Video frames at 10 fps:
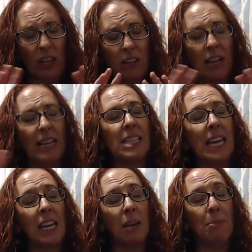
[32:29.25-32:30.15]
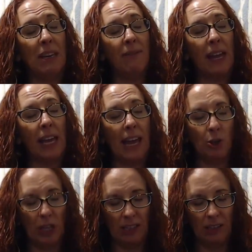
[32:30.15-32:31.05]
Like taking a mini
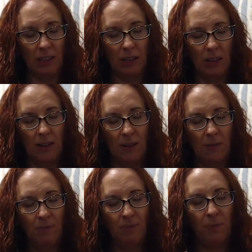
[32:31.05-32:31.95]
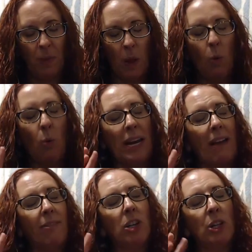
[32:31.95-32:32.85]
vacation.
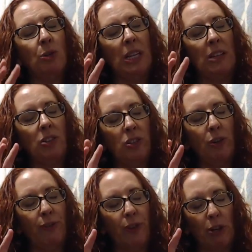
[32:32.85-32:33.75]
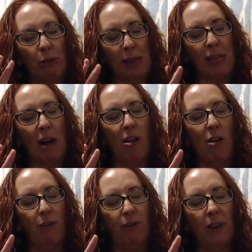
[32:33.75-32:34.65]
Whatever you need to do for
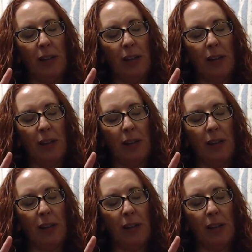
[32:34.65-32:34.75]
yourself,